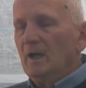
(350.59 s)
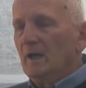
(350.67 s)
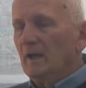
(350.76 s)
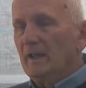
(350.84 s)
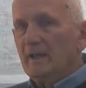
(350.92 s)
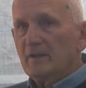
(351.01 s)

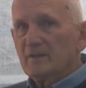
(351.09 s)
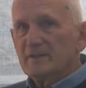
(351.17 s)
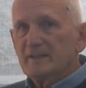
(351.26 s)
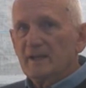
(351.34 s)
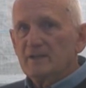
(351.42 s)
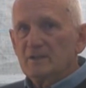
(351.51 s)
allow the
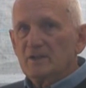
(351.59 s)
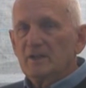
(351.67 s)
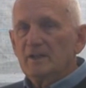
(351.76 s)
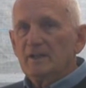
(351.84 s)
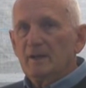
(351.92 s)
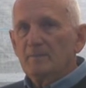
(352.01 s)
sun to
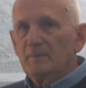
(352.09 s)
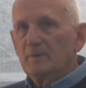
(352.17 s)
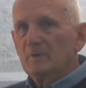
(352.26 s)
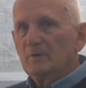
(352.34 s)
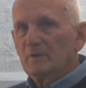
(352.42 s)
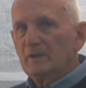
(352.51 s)
heat up
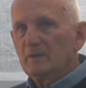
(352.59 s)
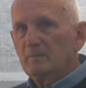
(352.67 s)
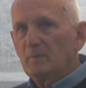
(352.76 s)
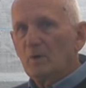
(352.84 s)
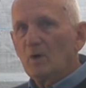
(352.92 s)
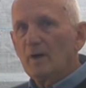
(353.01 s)
the
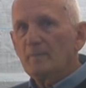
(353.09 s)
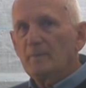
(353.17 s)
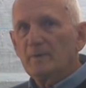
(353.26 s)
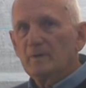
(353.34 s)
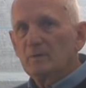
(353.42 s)
pipe